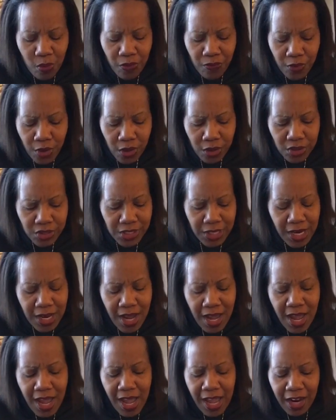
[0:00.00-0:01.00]
1st,
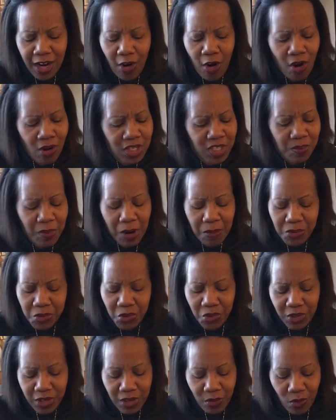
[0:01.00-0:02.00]
had an awesome
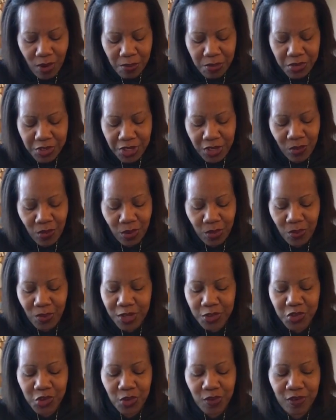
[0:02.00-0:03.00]
opportunity to represent
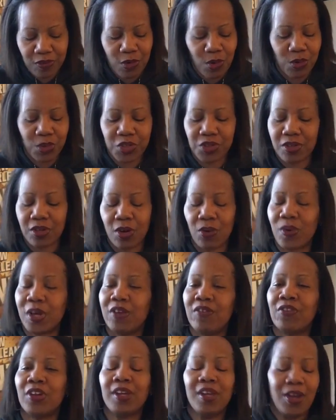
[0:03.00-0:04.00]
Northwestern. Of course, you know, we
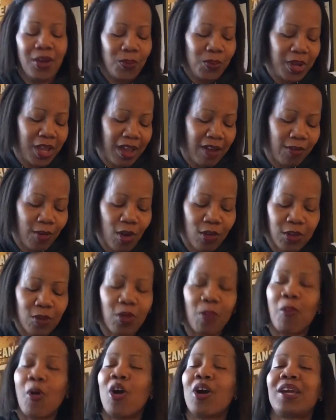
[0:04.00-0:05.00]
we have all of the
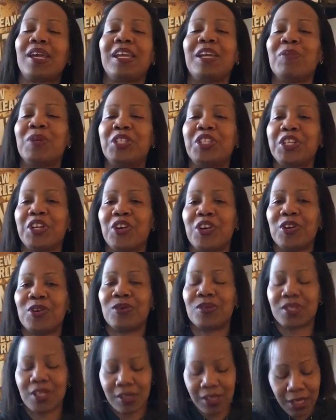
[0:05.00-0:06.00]
marketing
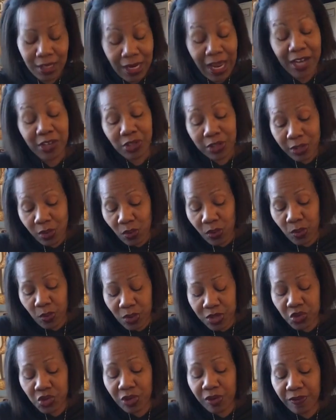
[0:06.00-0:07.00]
materials, and, and actually
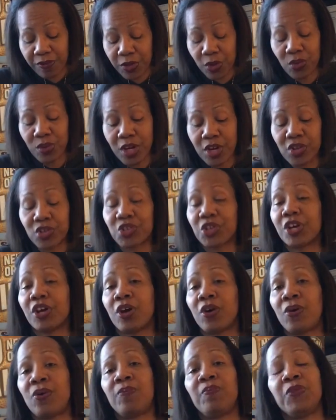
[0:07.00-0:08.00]
Northwestern a few years ago
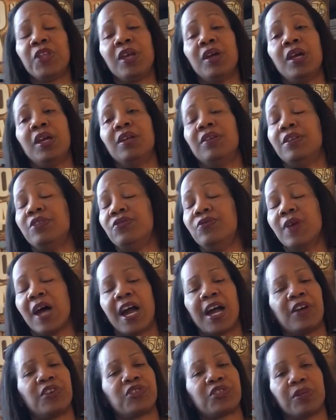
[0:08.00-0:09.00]

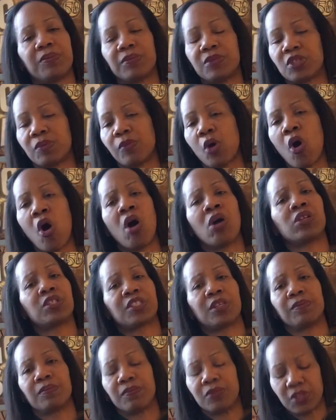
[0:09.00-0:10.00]
Hired some some
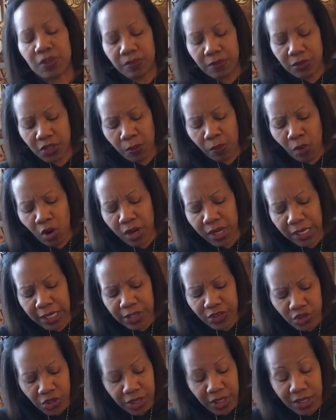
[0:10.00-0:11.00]
awesome some, some marketing
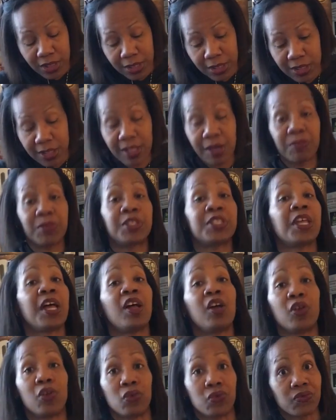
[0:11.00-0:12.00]
geniuses
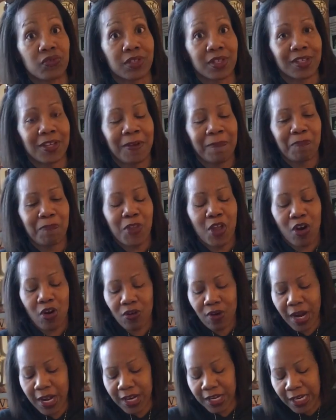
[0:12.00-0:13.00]
themselves all
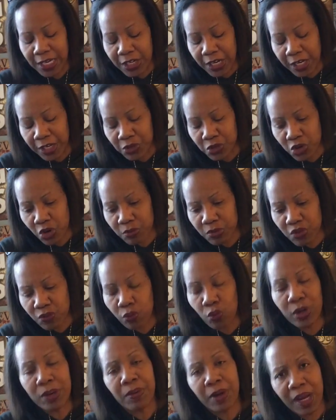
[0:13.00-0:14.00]
right in, in terms of
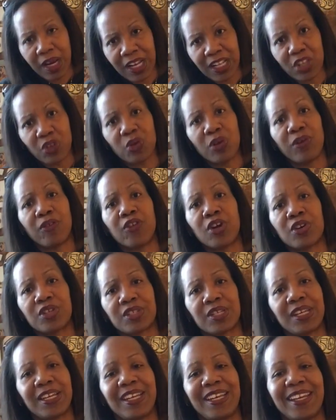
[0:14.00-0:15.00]
rebranding the
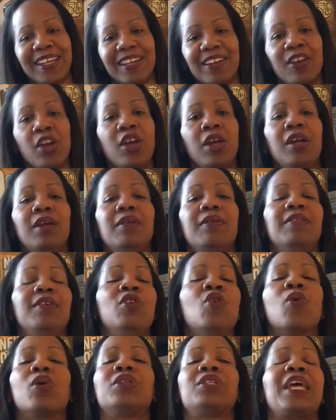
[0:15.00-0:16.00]
university and
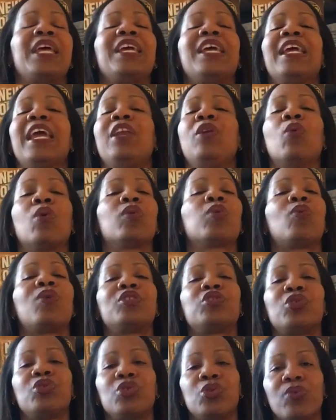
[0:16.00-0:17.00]
nor taking a
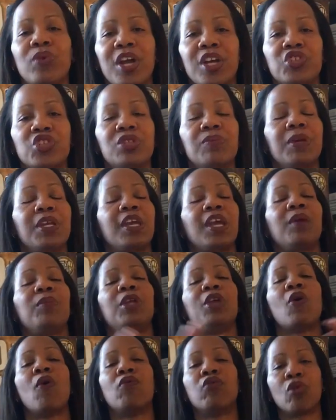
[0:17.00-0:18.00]
northwestern direction became the
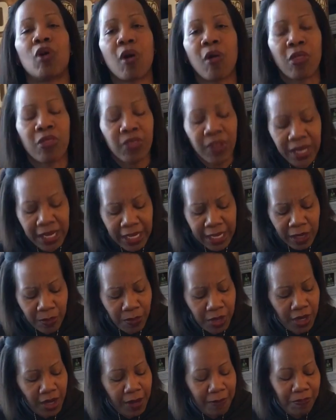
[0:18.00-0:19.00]
overall theme
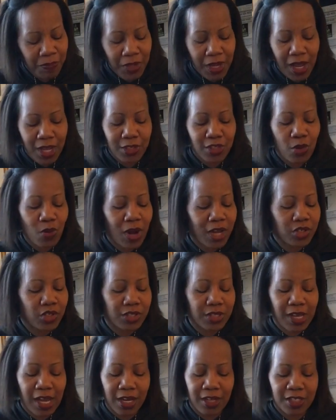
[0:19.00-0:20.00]
and so i just
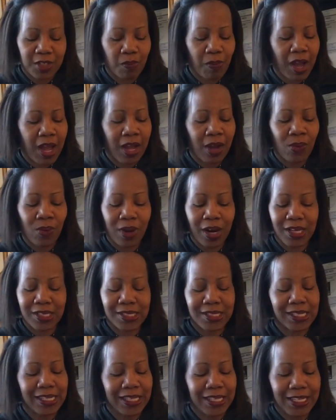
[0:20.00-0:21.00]
kind of smile when i
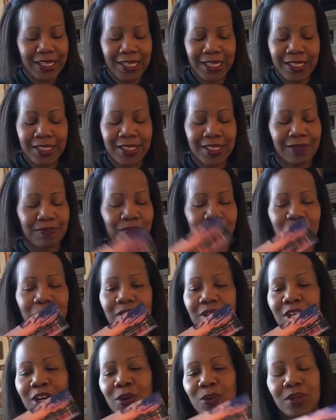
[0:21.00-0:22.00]
see these
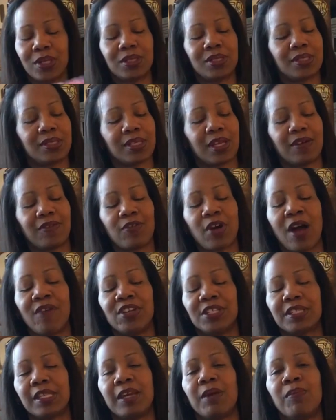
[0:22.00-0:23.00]
you know this is a,
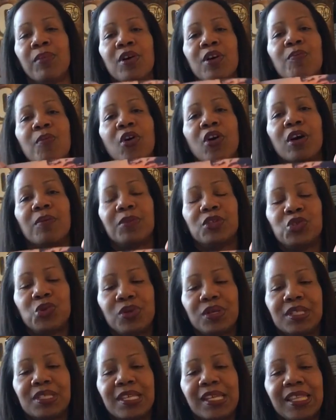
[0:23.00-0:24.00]
obviously a bookmark but you can
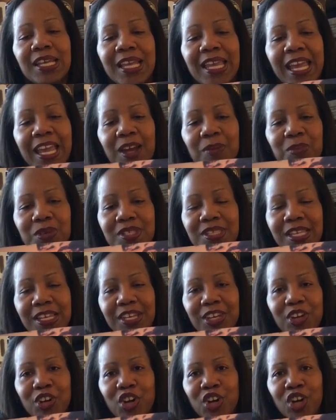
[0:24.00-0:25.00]
see the campus
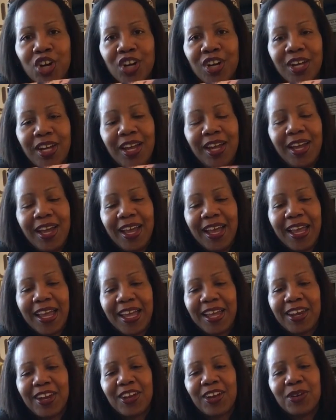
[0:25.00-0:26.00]
here
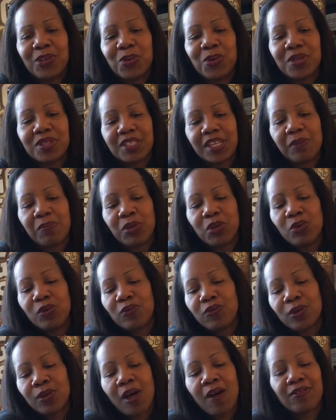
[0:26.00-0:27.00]
and uh, you can see
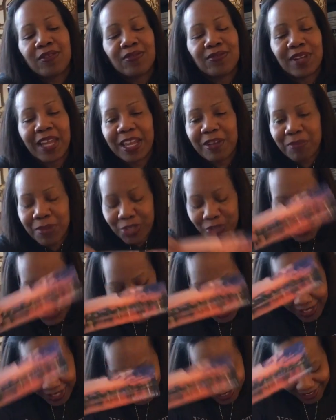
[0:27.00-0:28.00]
beautiful off of lake
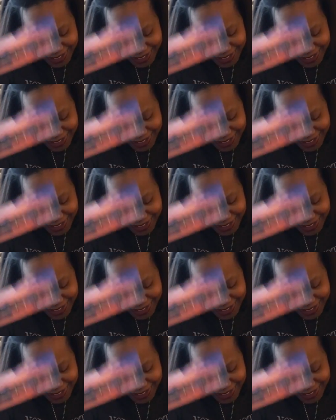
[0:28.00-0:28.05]
michigan